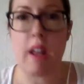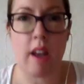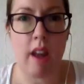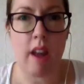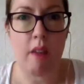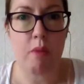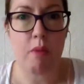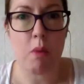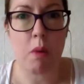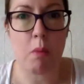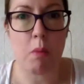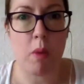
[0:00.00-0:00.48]

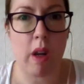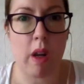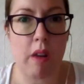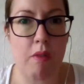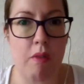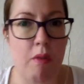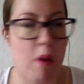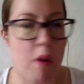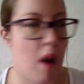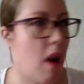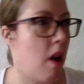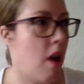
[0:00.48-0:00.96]
everyone working
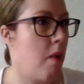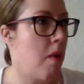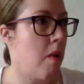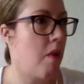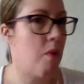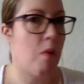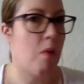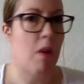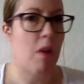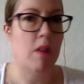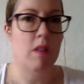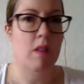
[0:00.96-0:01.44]
from home,
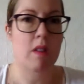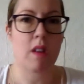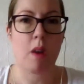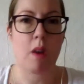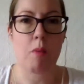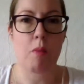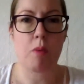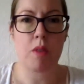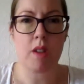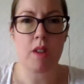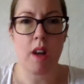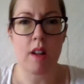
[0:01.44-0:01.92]
everyone's so
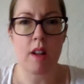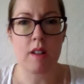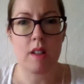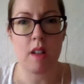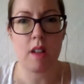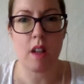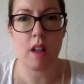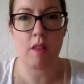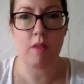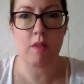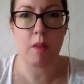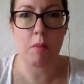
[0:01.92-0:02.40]

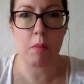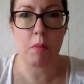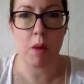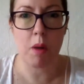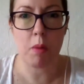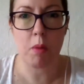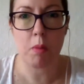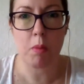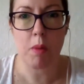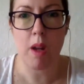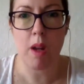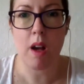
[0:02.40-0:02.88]
productive and blah,
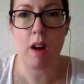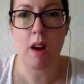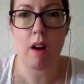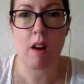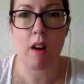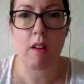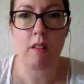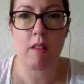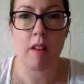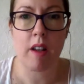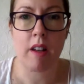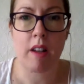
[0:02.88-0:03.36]
blah,
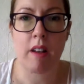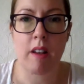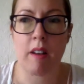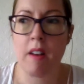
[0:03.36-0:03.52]
blah, and